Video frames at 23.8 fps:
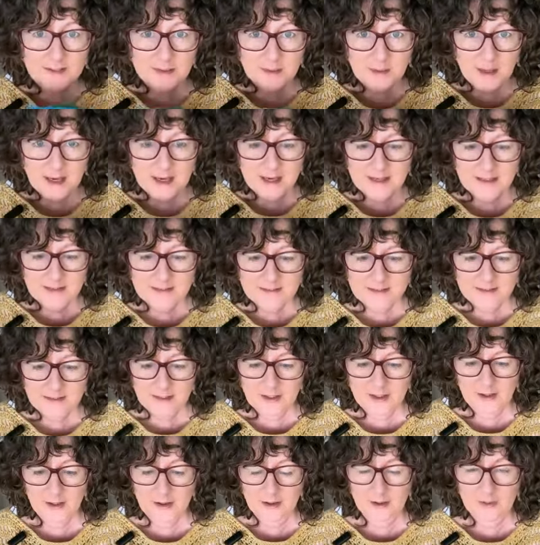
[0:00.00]
squares,
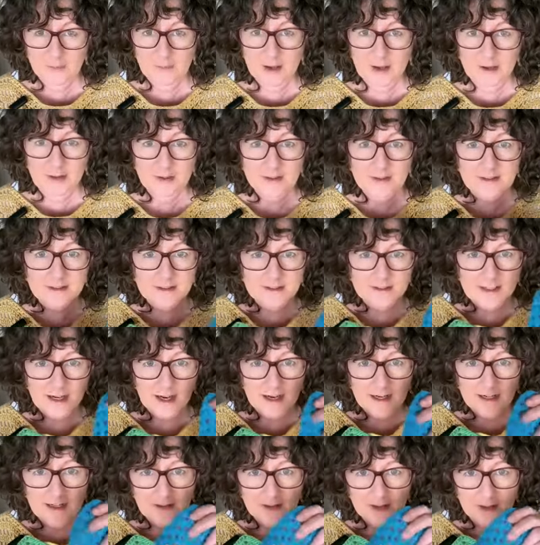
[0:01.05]
one each
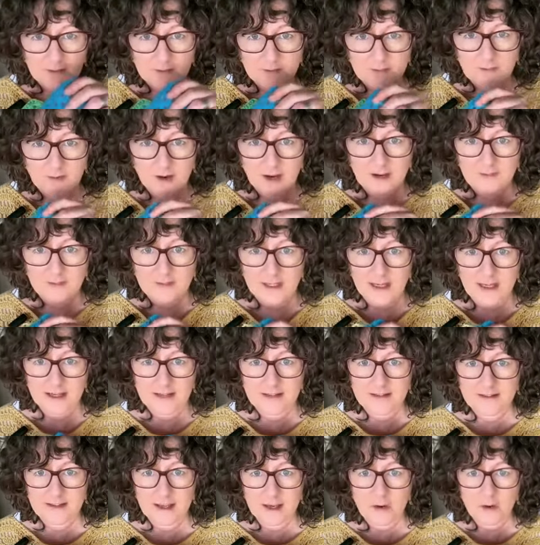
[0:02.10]
day over 5
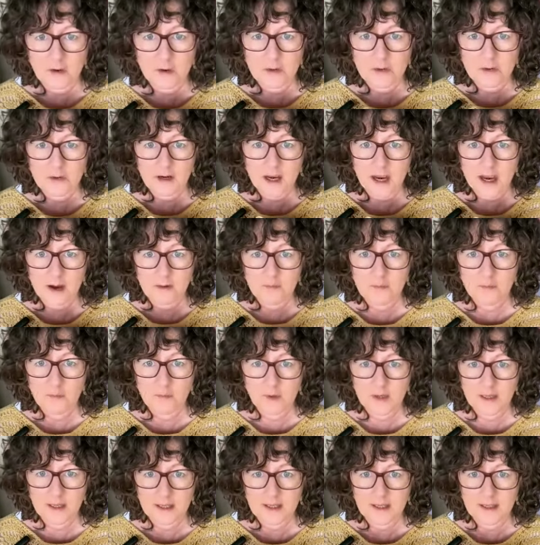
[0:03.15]
days. They all come
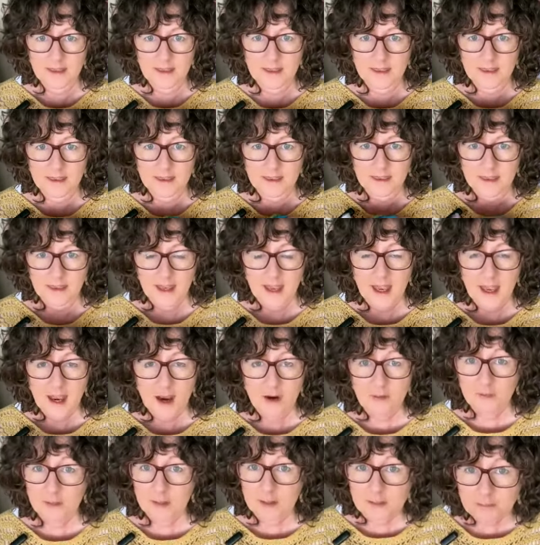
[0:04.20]
with
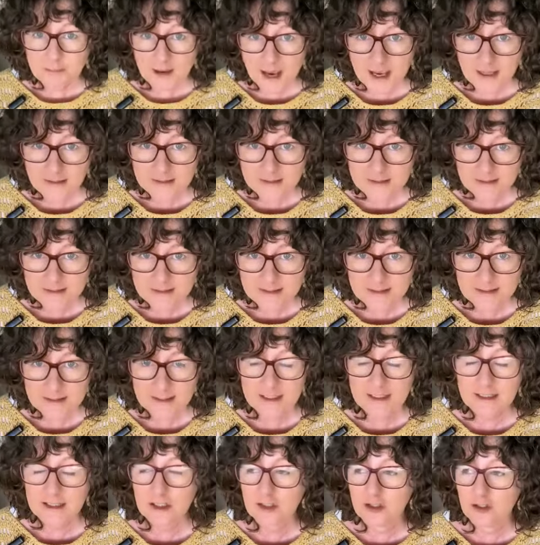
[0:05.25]
written patterns
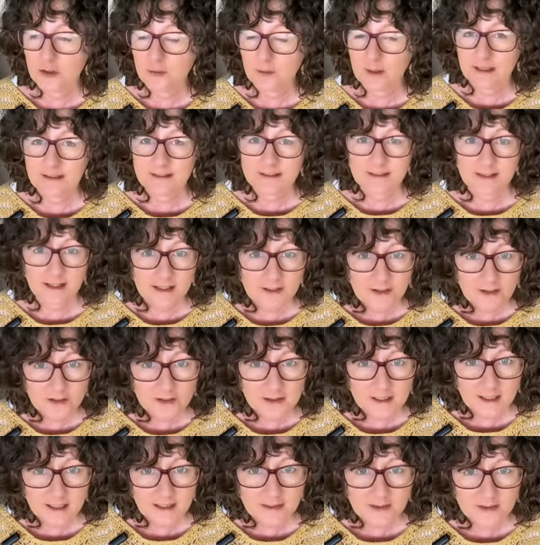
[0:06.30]
in US and
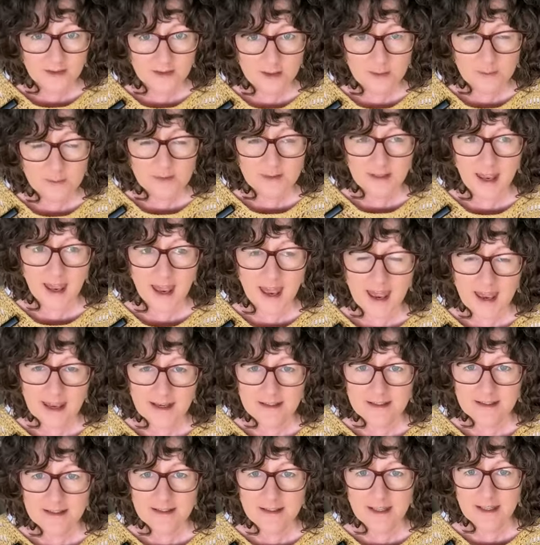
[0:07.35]
UK terms,
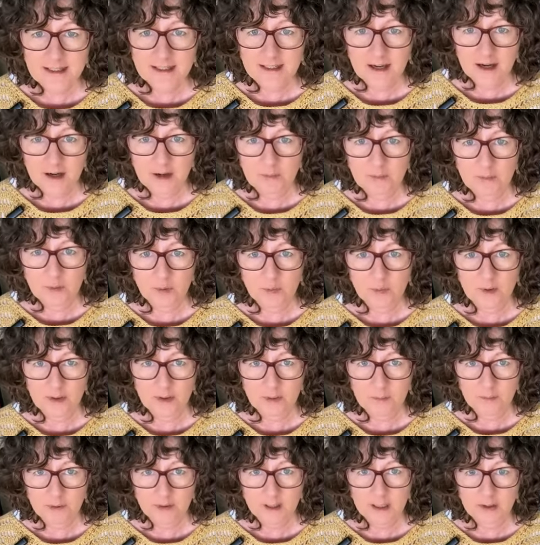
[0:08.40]
and they come with
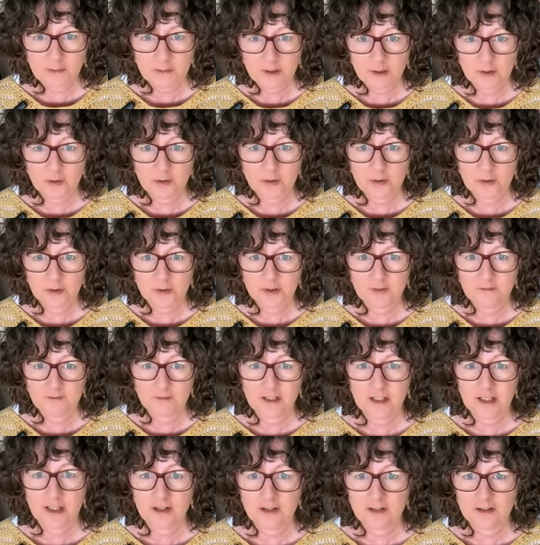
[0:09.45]
pre-recorded
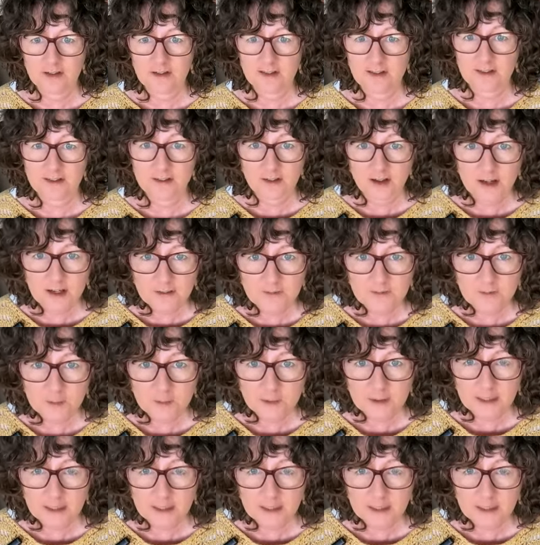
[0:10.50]
videos designed for